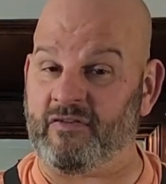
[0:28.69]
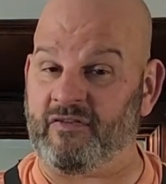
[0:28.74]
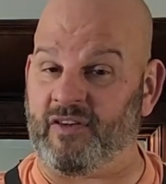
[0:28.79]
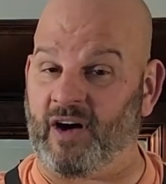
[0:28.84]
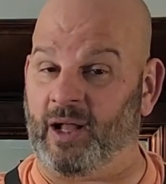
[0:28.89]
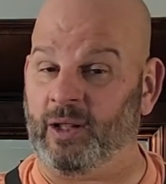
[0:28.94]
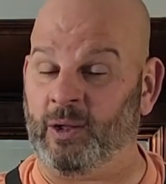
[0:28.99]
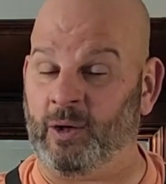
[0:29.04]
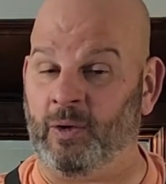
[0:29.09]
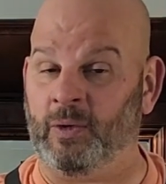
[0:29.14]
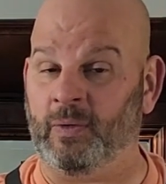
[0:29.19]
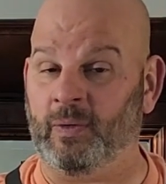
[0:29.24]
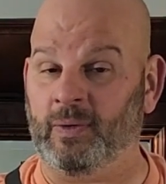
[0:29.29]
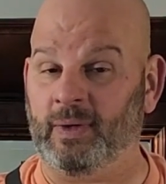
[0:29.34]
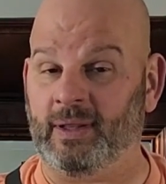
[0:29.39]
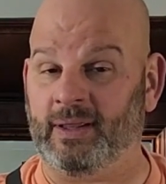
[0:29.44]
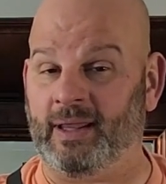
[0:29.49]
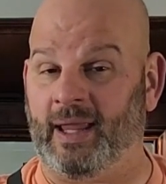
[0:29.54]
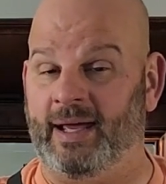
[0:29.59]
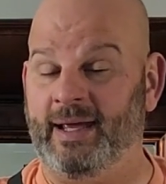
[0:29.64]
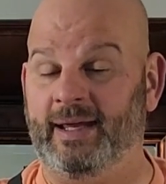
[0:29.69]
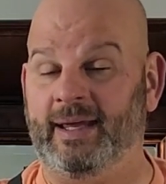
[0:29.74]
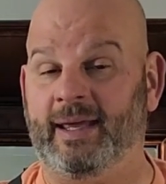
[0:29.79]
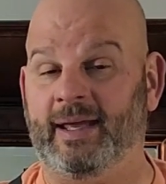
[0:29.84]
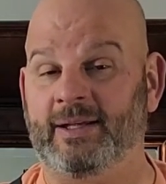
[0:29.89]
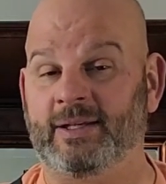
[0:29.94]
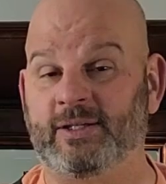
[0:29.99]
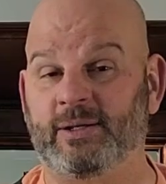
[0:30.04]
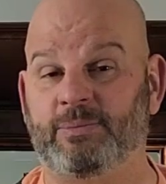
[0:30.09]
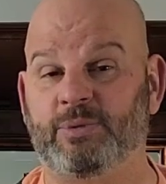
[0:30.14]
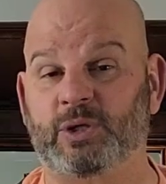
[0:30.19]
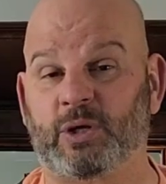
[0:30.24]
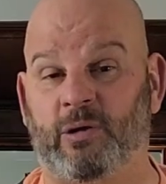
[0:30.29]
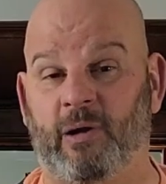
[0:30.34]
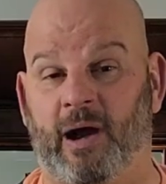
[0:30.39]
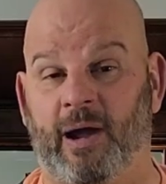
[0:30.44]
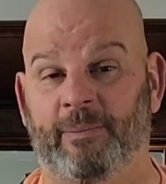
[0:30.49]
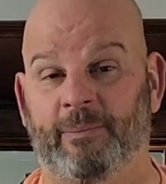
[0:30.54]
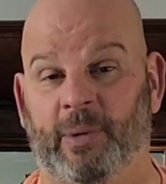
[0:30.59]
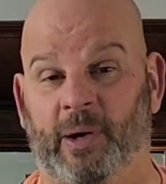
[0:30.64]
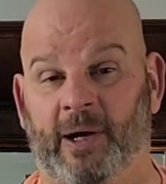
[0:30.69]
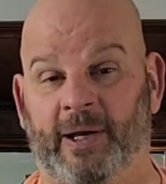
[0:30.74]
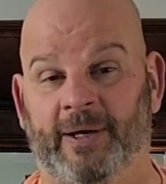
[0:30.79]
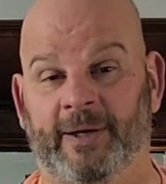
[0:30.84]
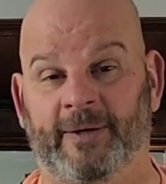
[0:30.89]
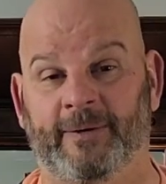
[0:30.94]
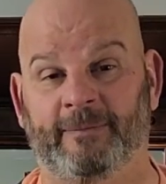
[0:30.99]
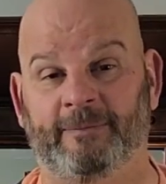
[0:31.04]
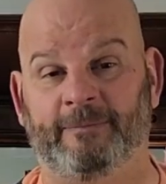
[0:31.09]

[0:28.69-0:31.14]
follow, like, and subscribe button.